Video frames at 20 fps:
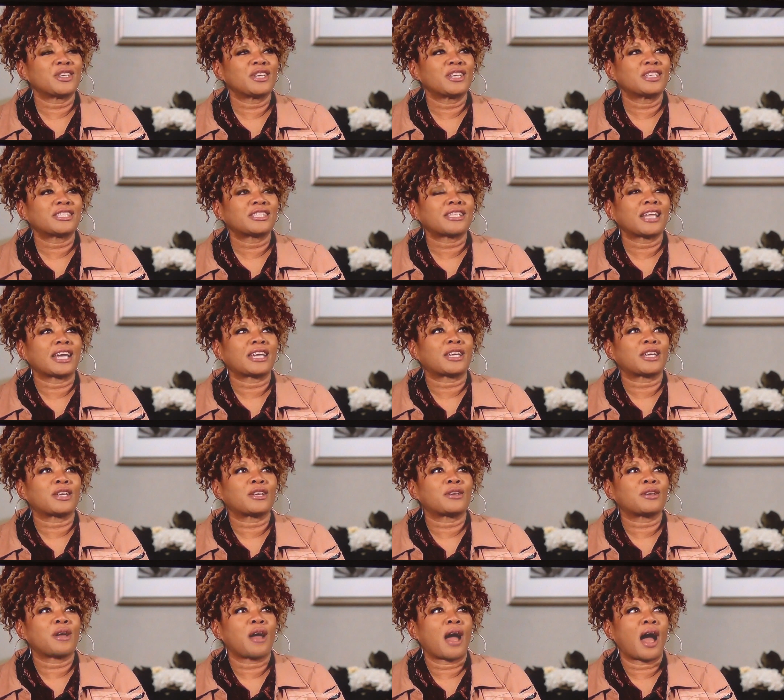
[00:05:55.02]
it's like
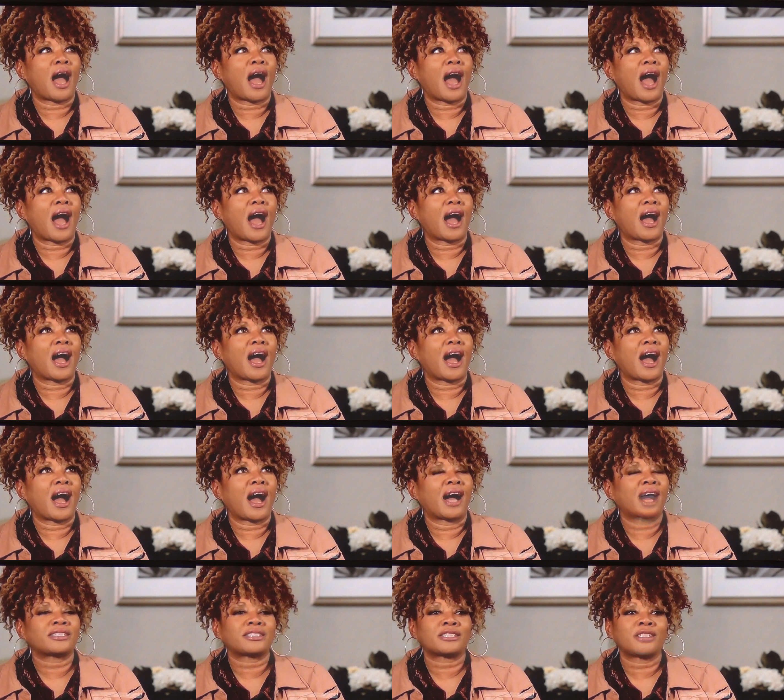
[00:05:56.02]

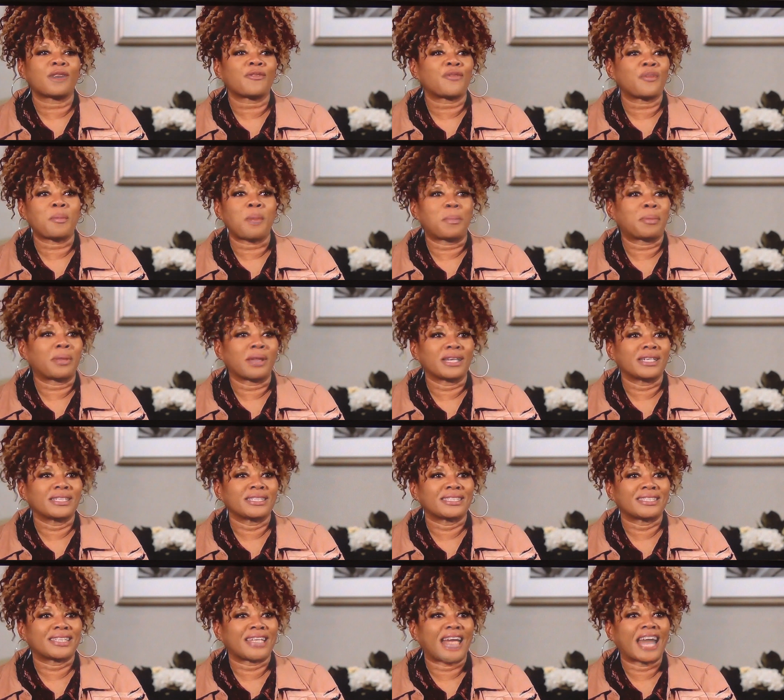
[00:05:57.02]
I sung from a
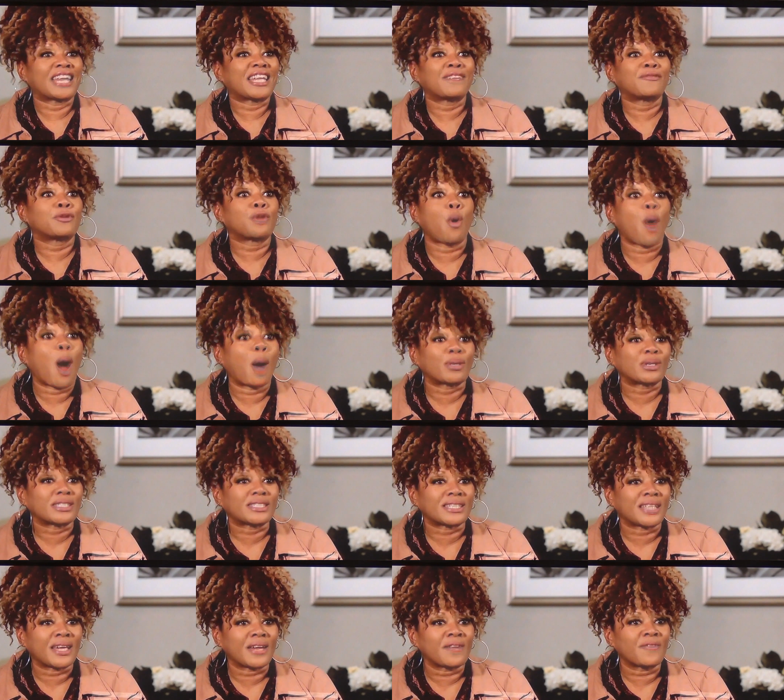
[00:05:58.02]
place that I didn't know I
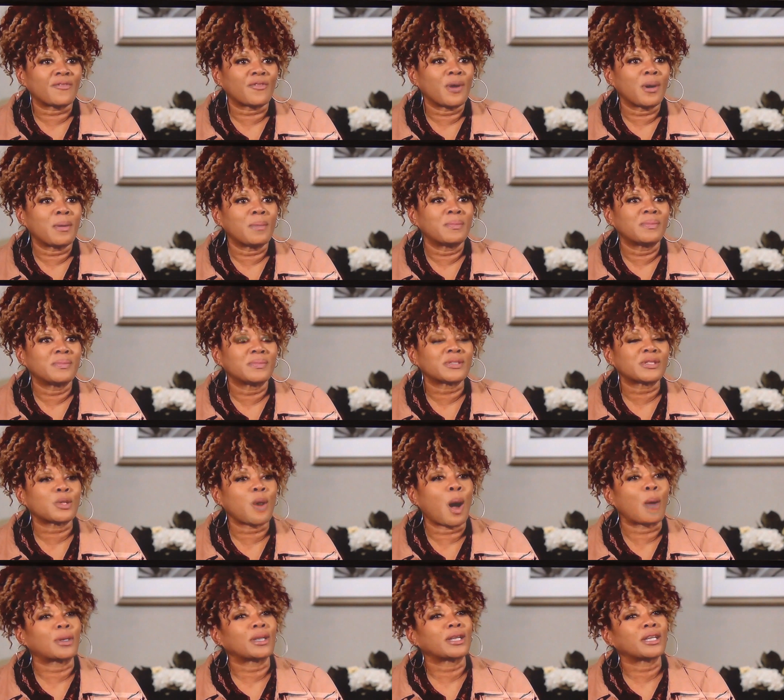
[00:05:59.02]
was singing from.
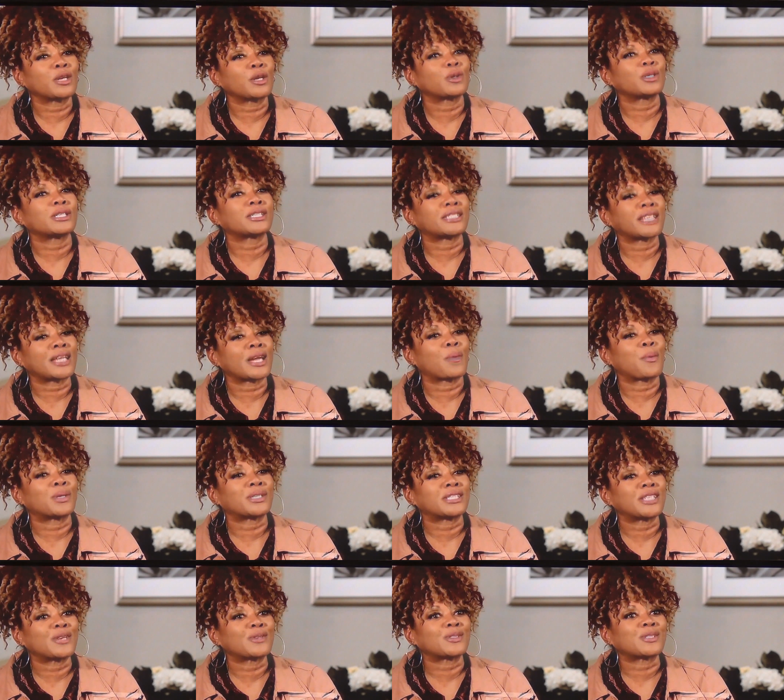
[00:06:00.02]
So I would literally sing it
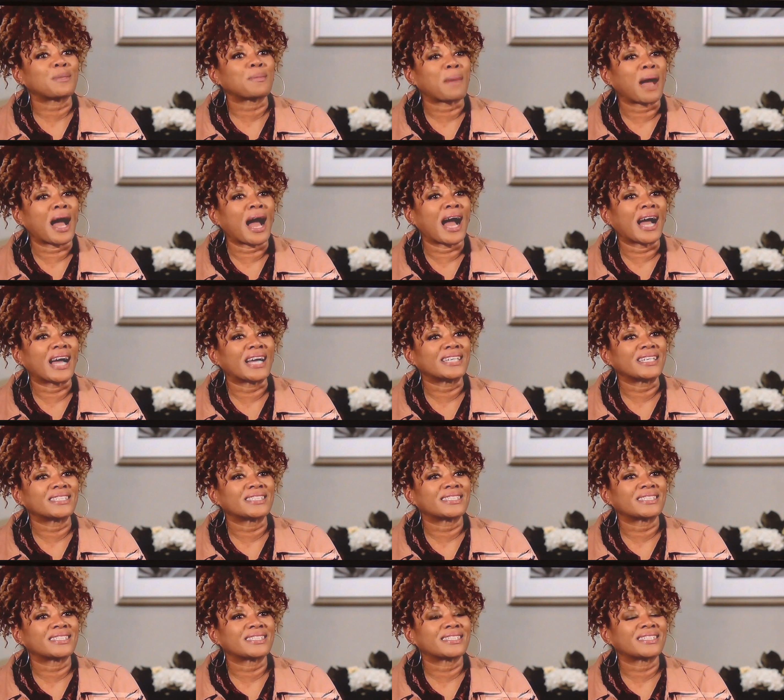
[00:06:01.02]
with tears in my
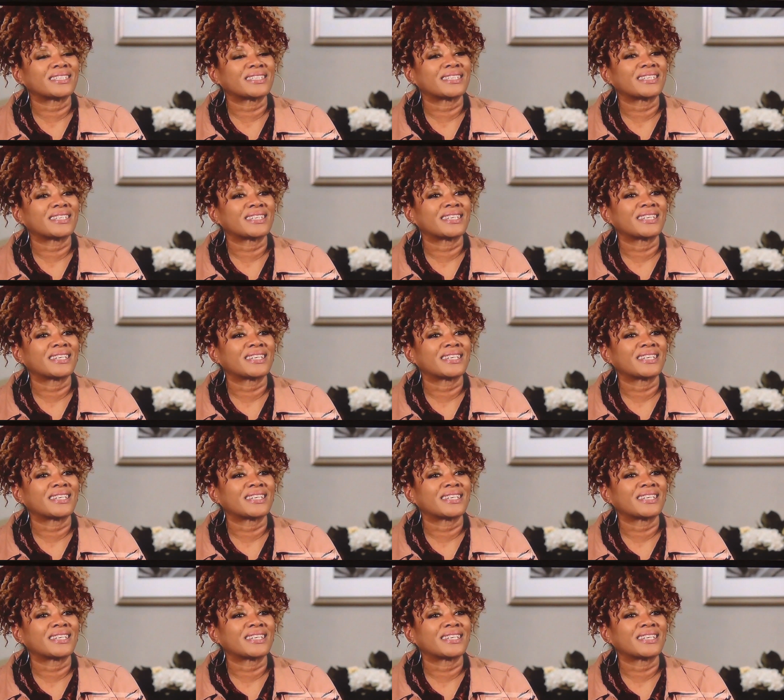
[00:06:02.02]
eyes.